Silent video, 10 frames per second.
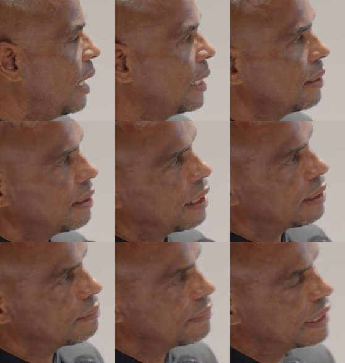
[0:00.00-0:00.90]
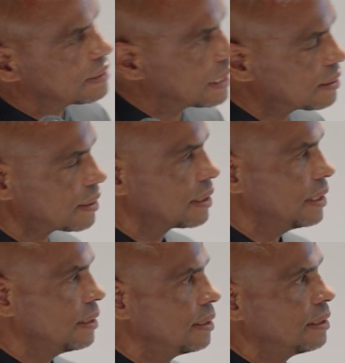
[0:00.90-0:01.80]
And
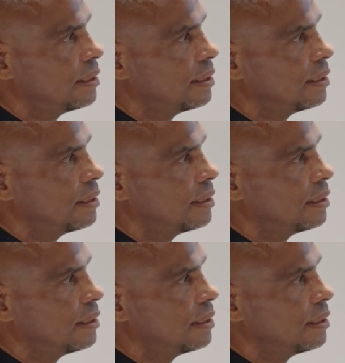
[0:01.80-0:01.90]
essentially,